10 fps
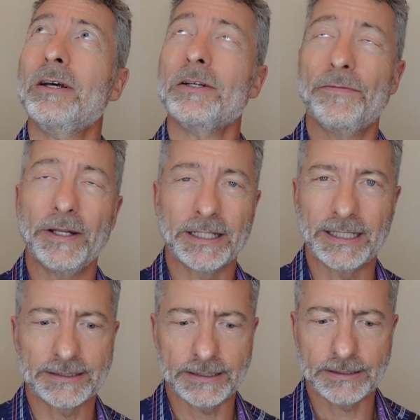defend
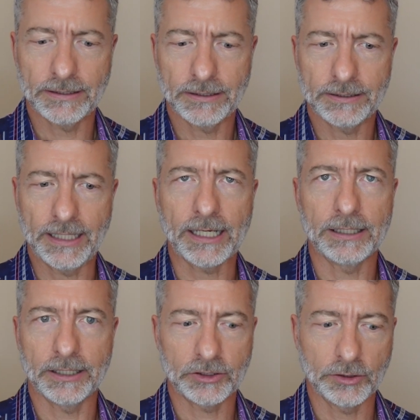against a debt
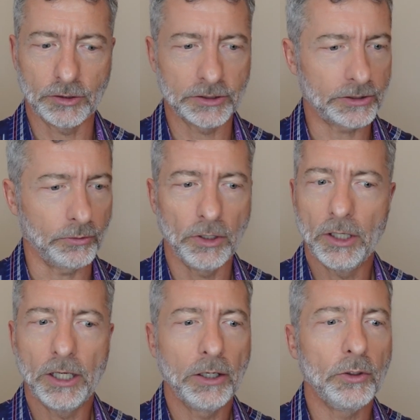collection lawsuit.
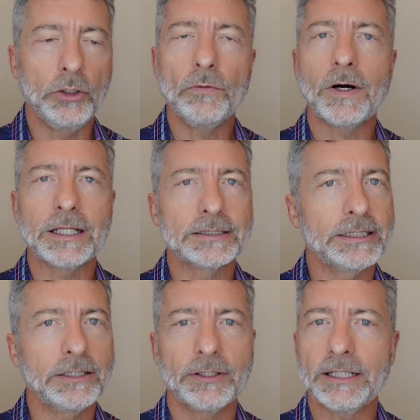You
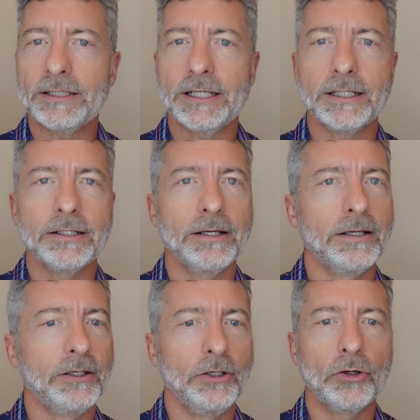volunteer anything,
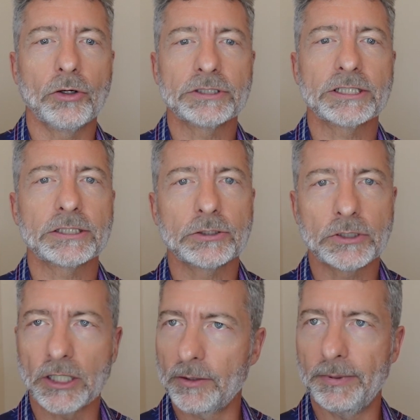you're
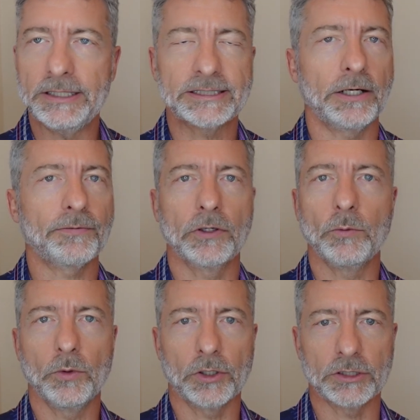going to be
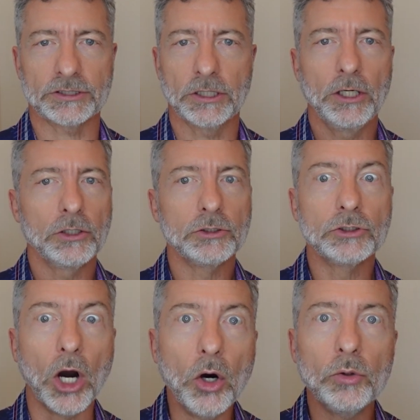suffering worse.
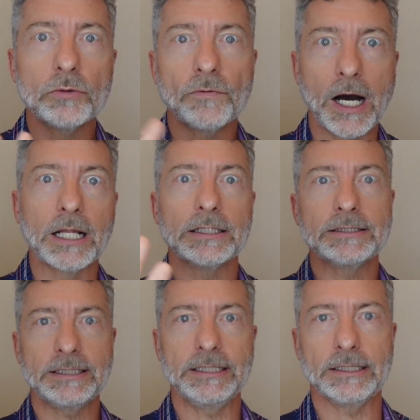Don't
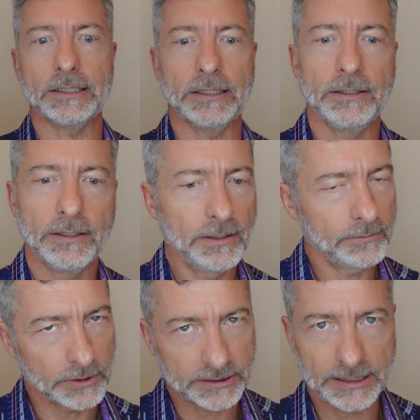volunteer.
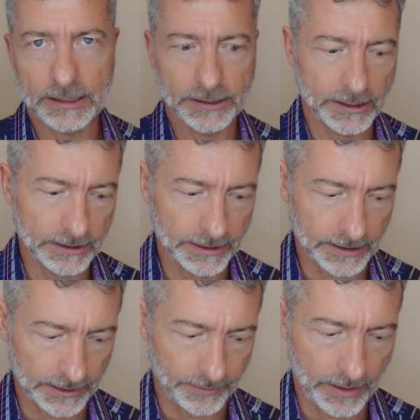Just telling you
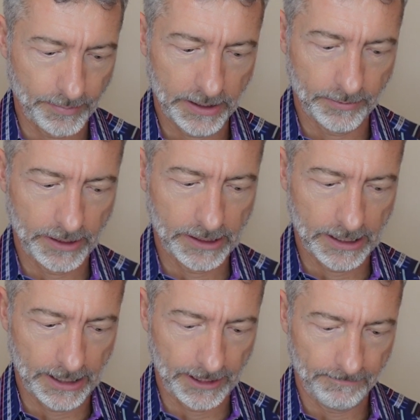legally. I'm not being a mean
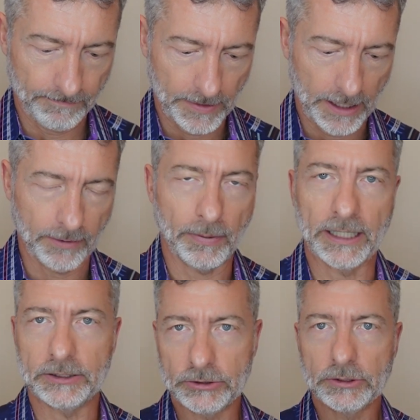guy. And
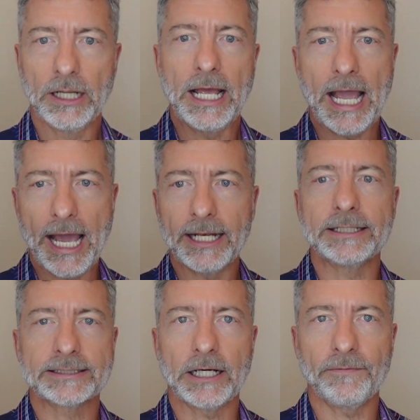by adding
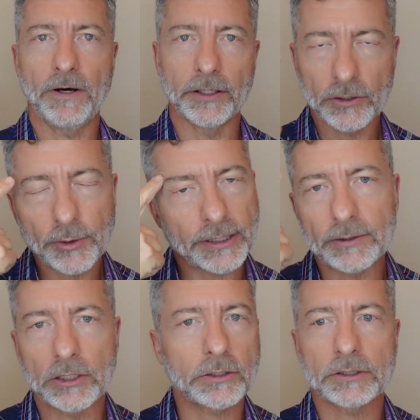stuff on,
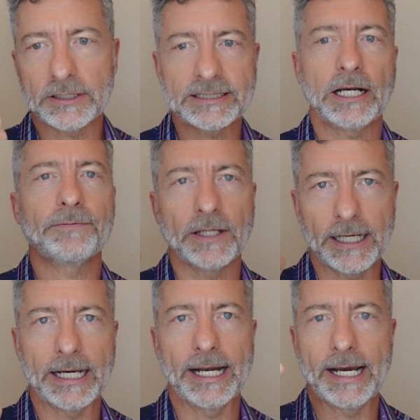look at the stuff that I
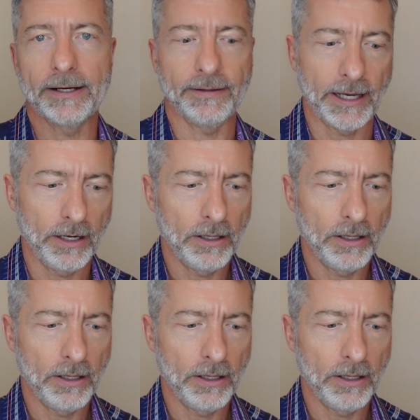got out of that.